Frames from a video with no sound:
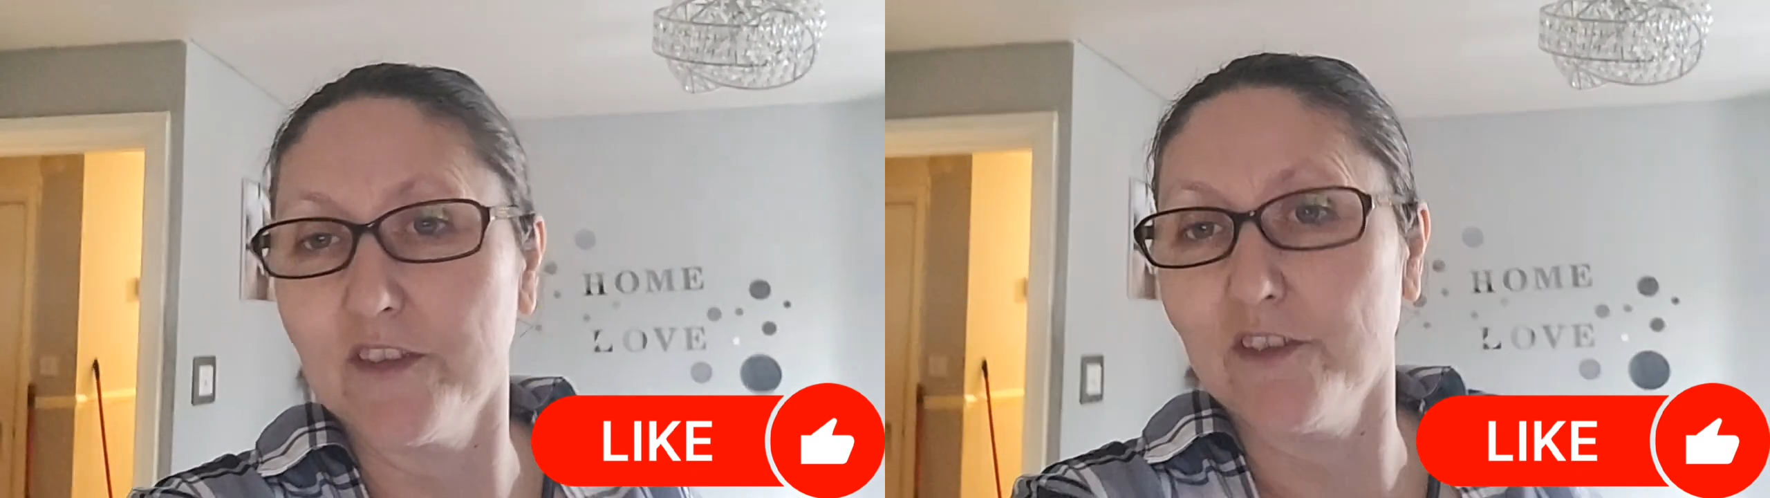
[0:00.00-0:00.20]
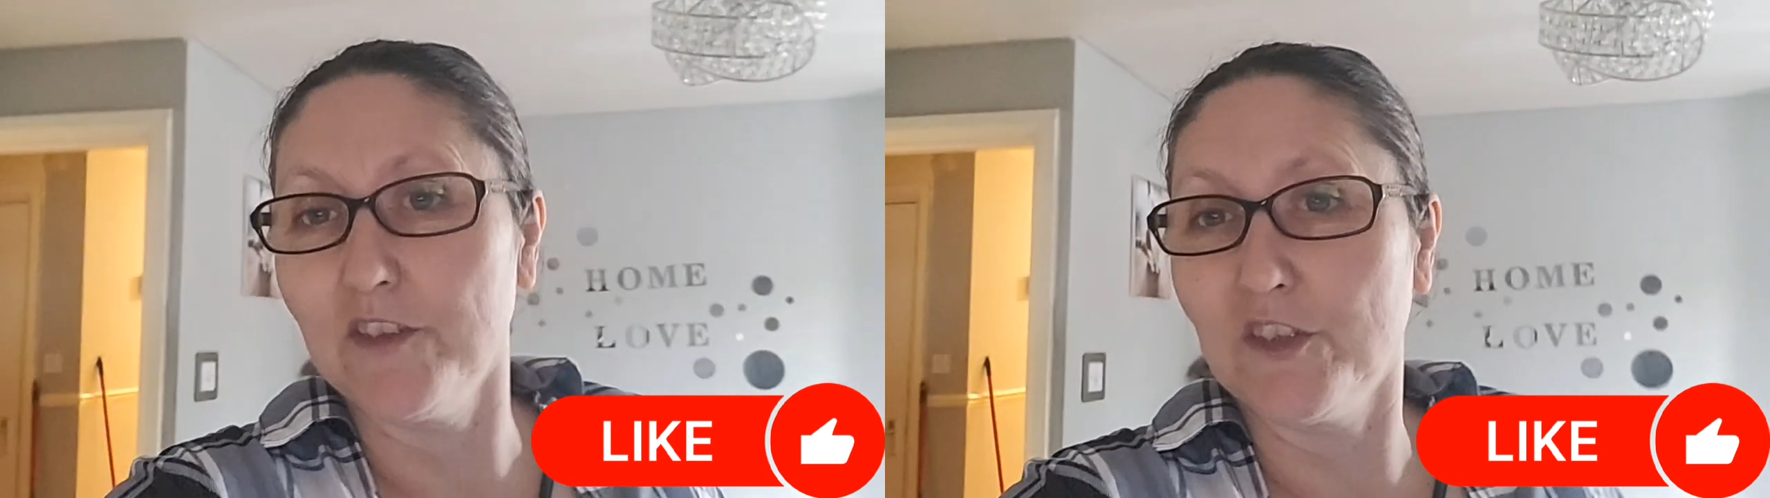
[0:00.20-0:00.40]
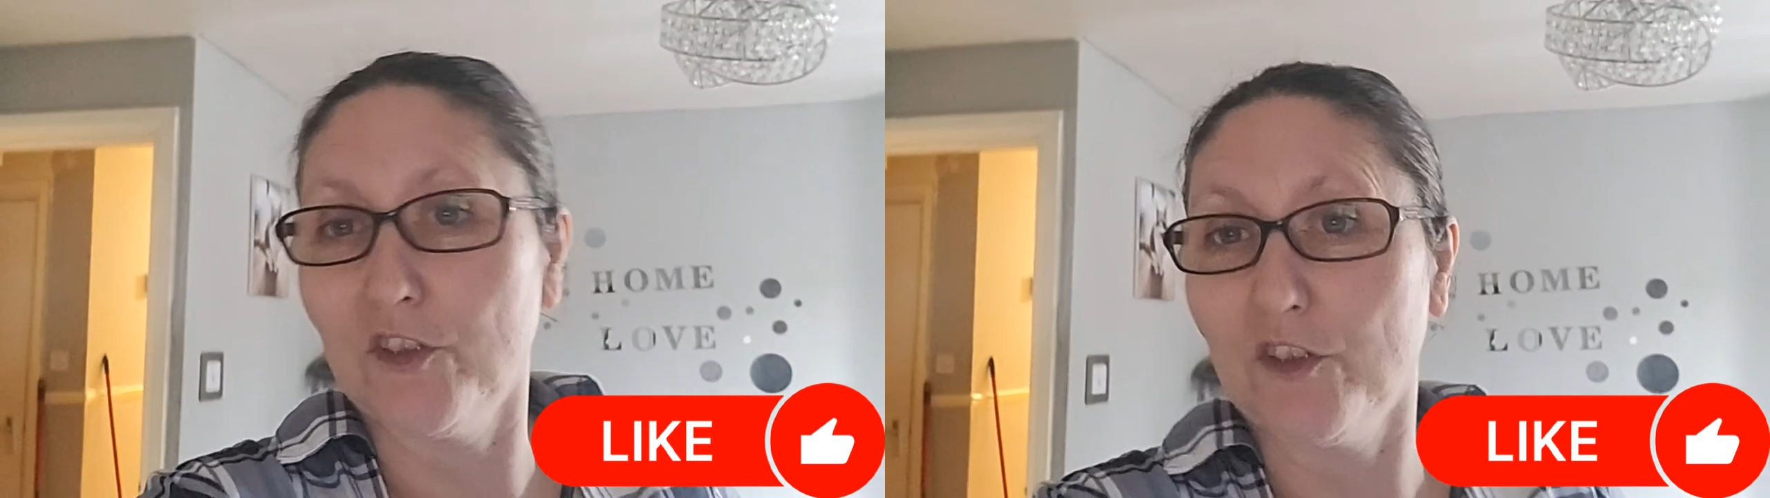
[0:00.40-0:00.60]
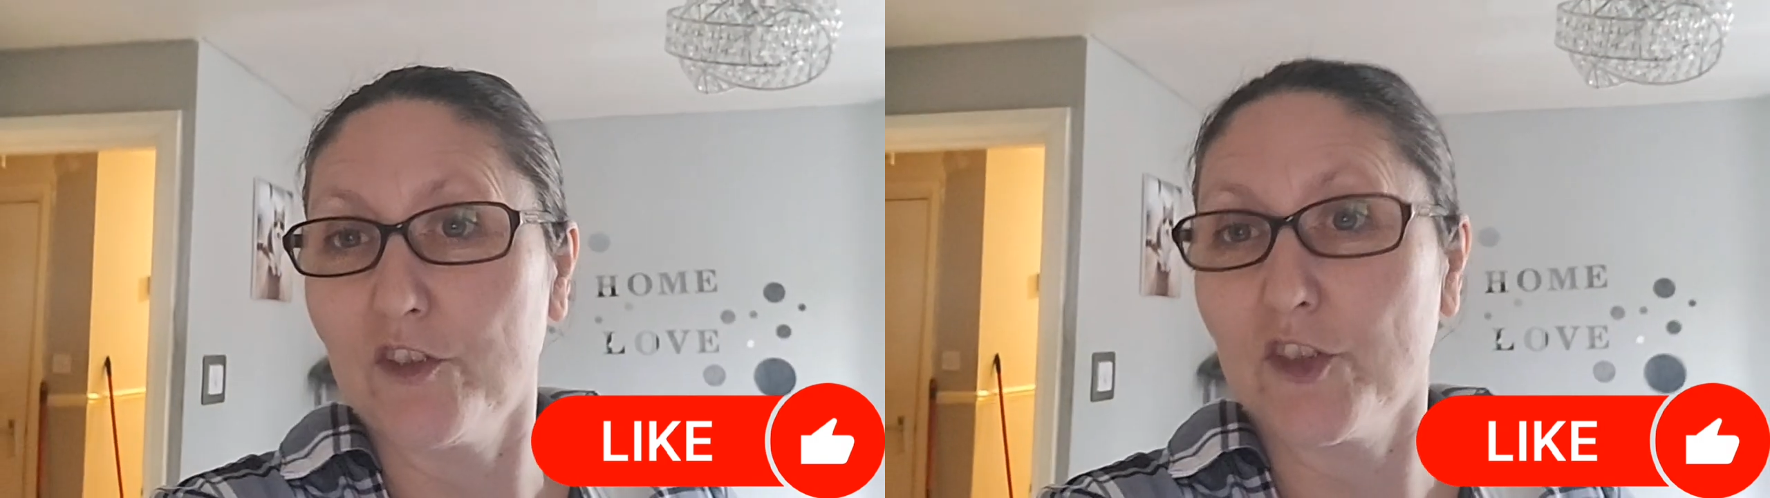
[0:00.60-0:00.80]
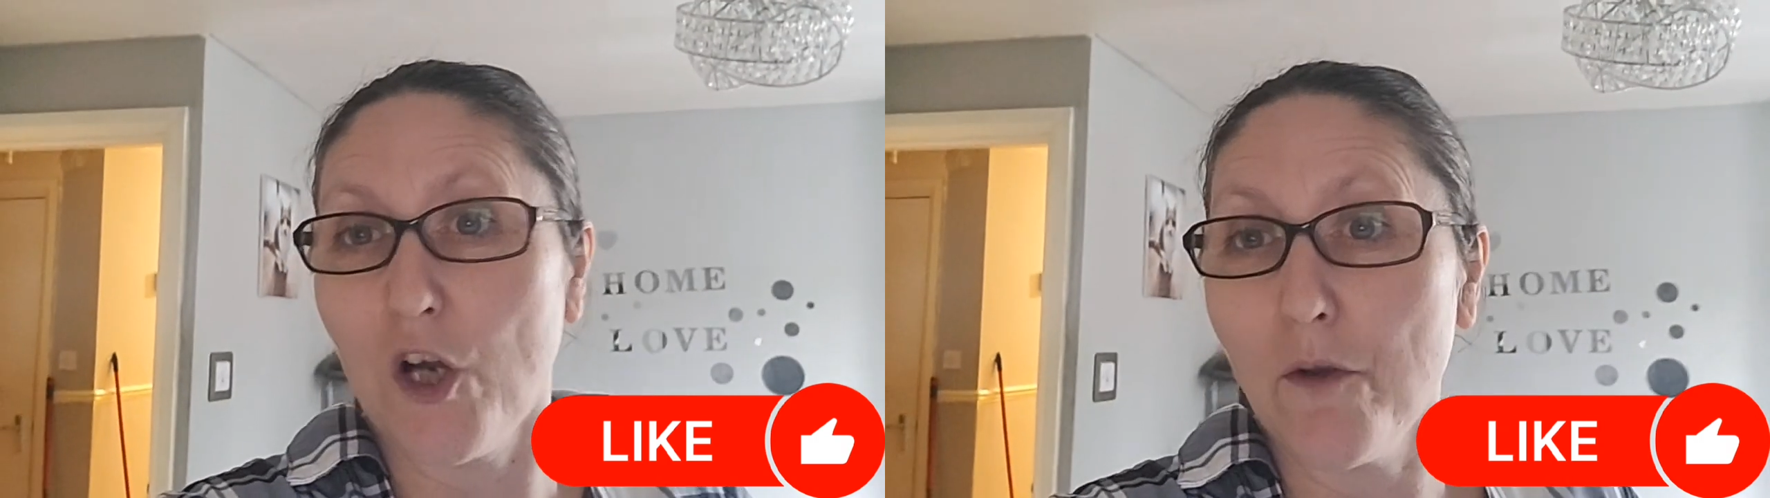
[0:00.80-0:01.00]
you
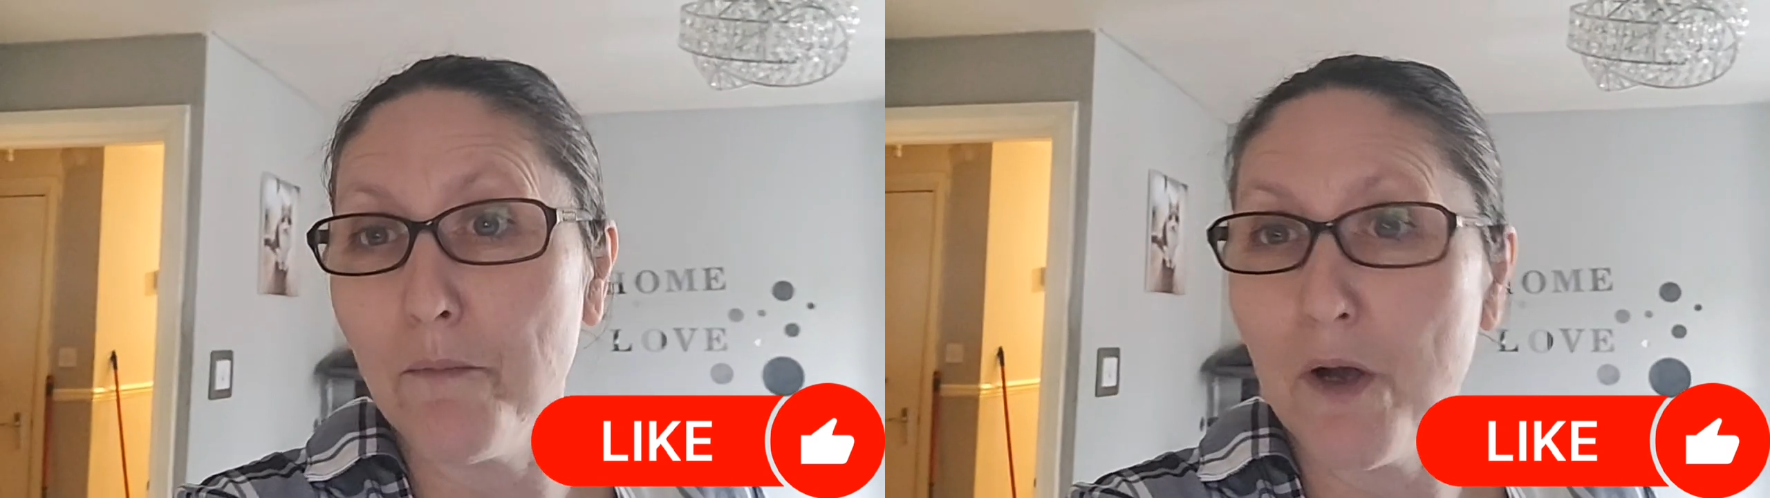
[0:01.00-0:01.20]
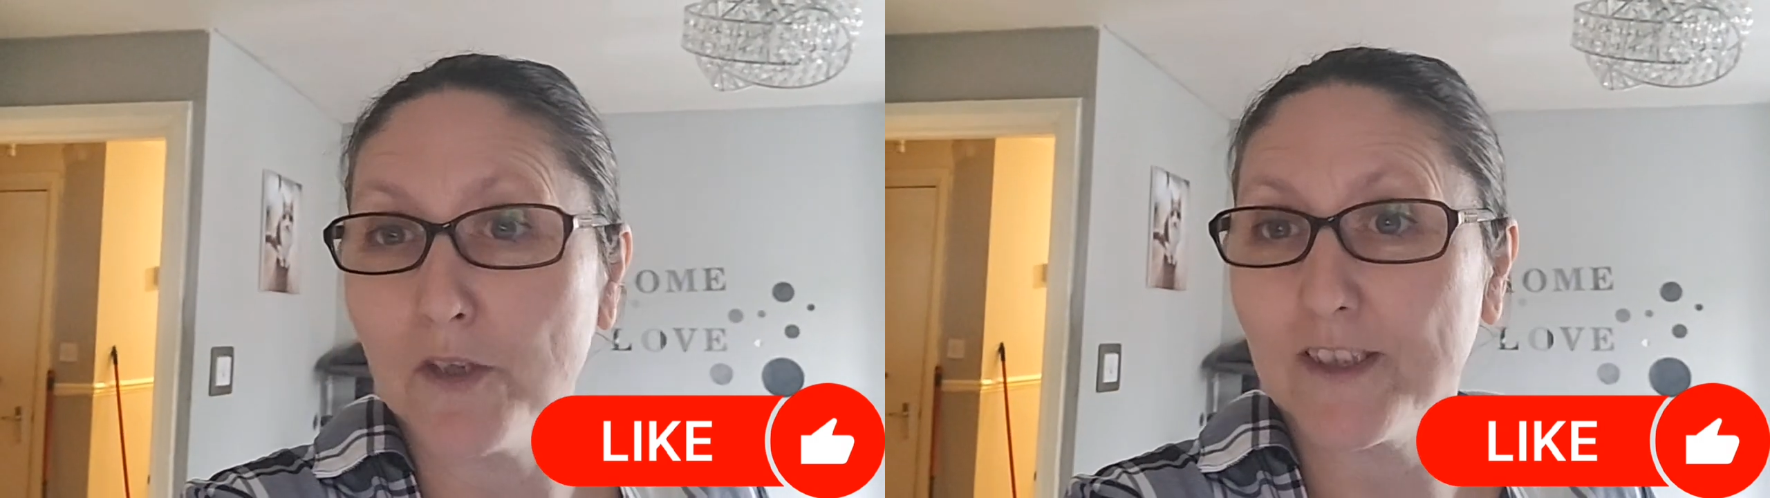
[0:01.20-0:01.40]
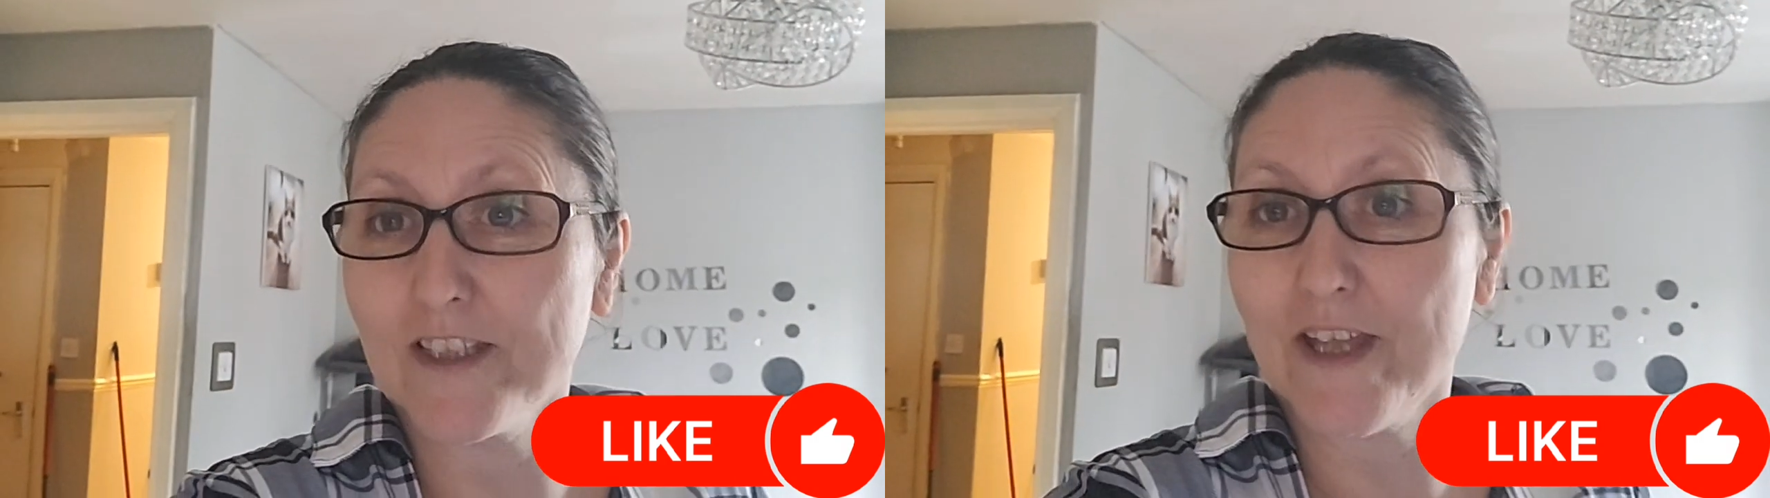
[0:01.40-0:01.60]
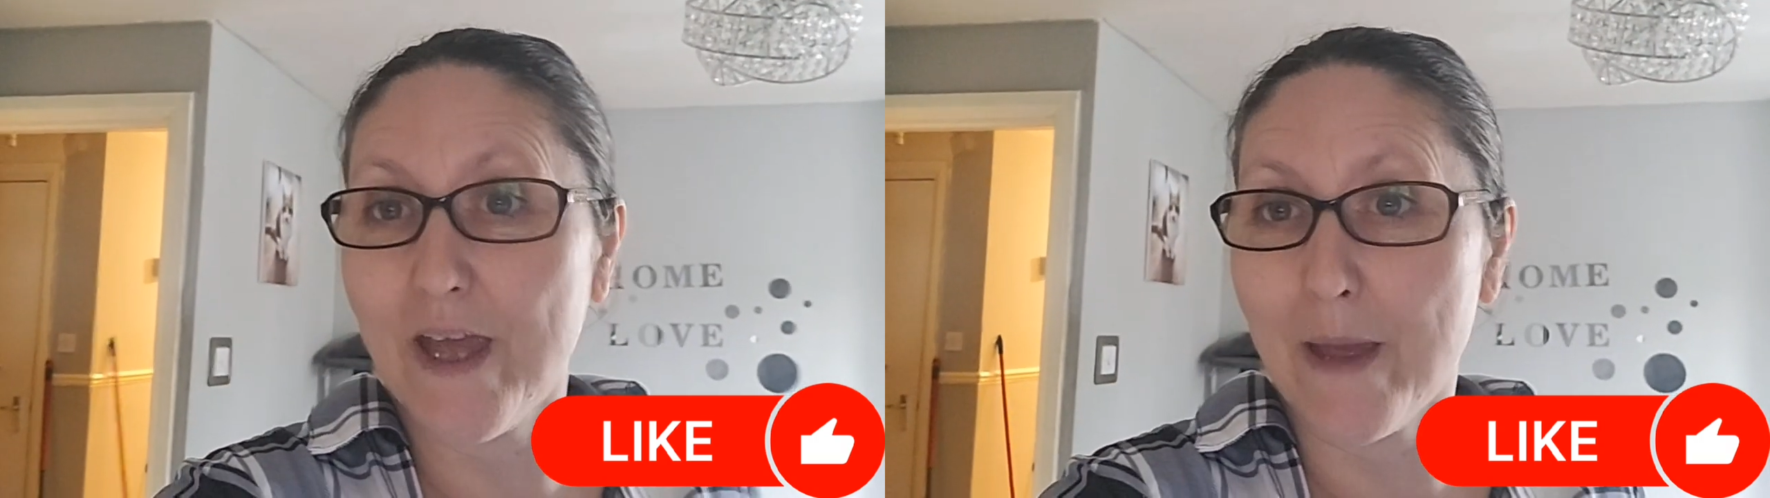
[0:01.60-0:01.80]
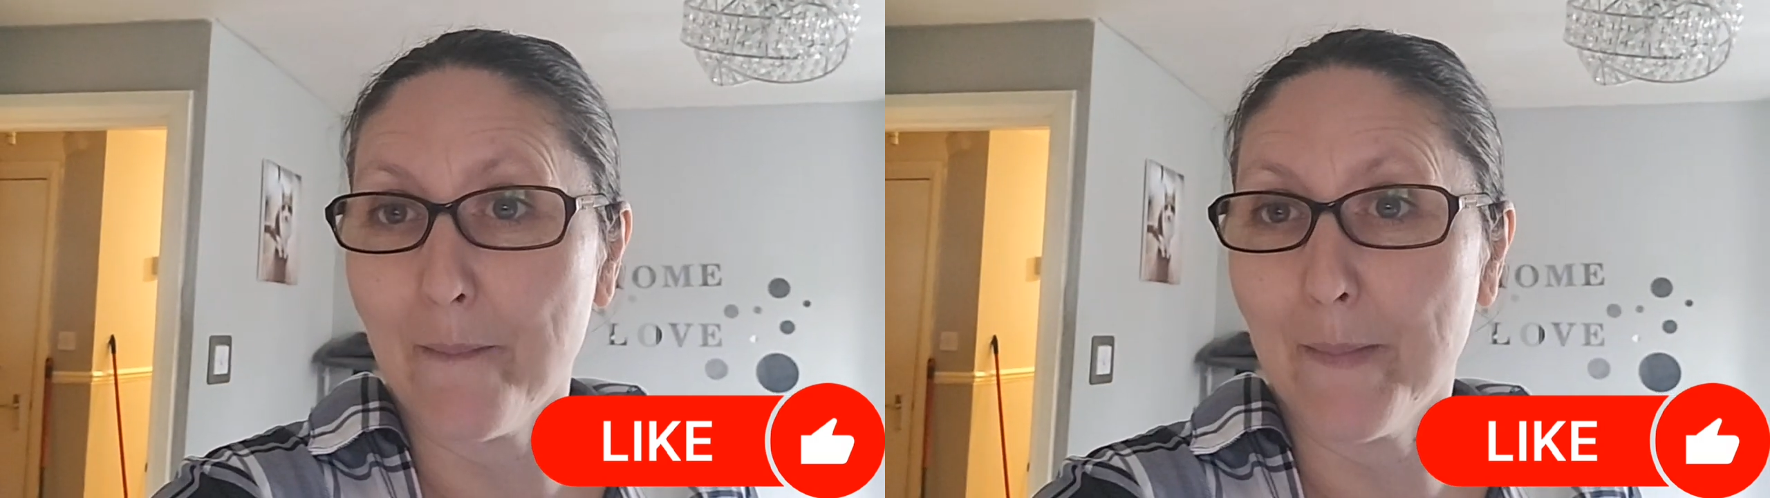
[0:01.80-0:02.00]
talk more to
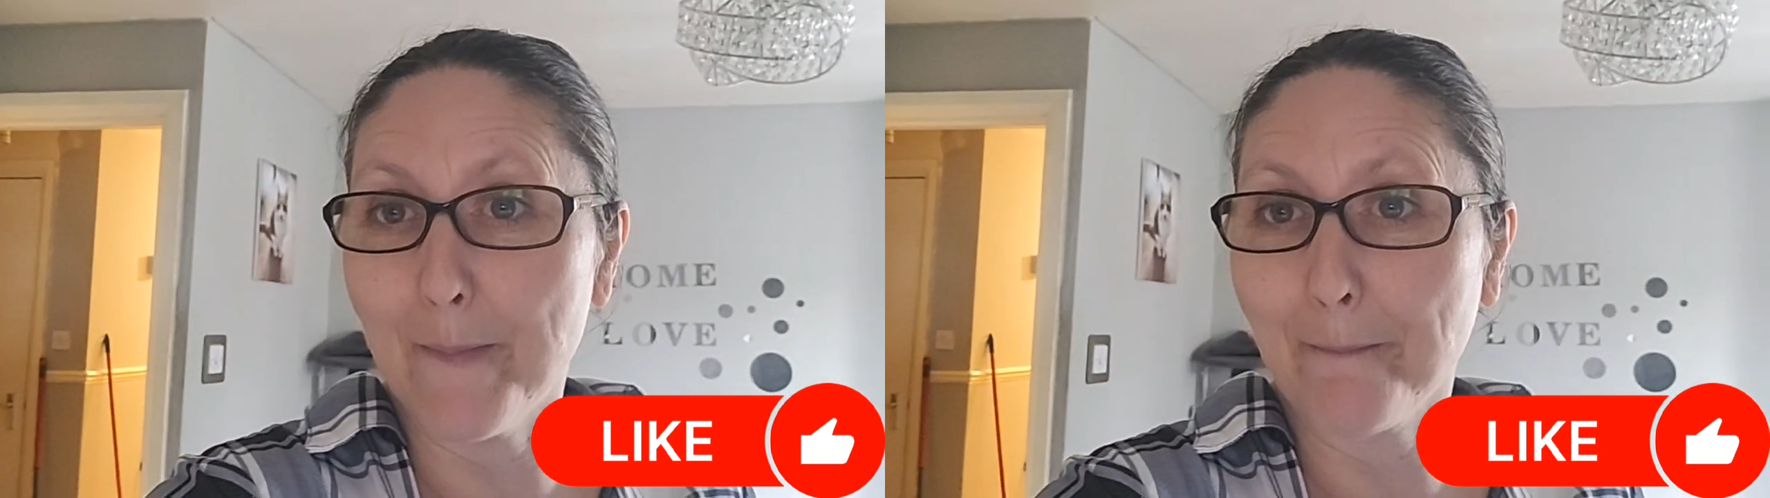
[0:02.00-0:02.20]
them